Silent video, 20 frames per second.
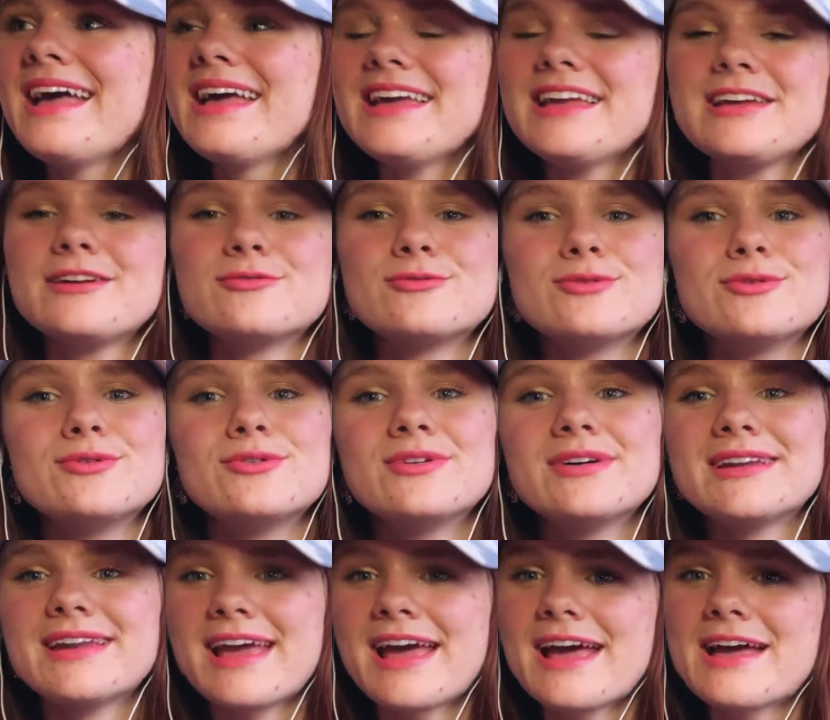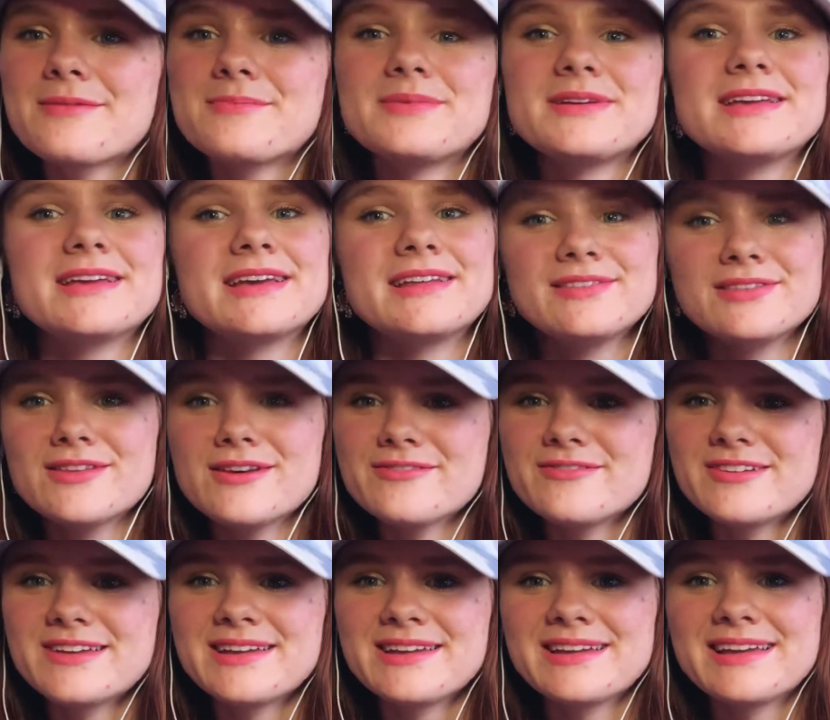equal and happy and
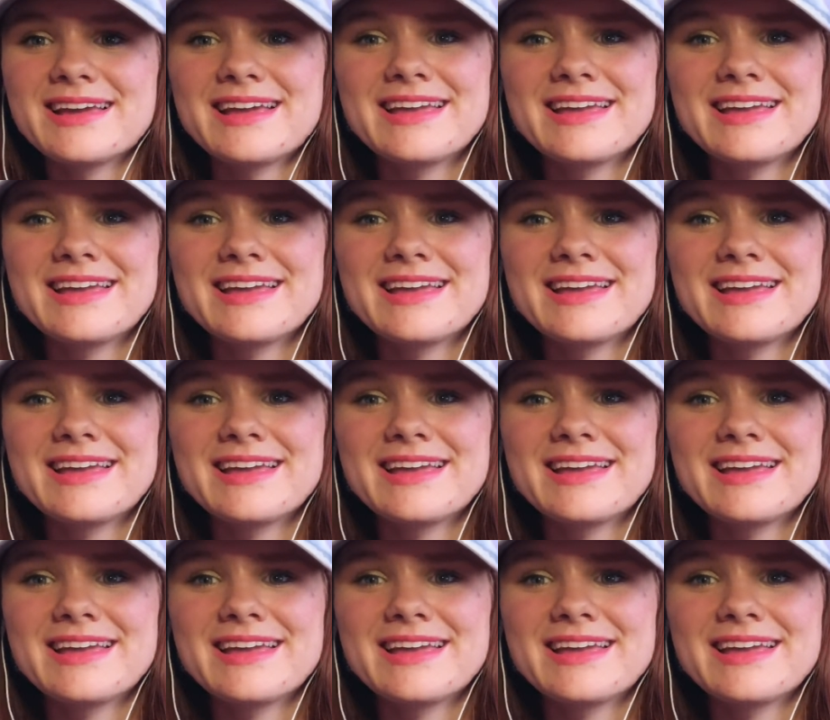loving.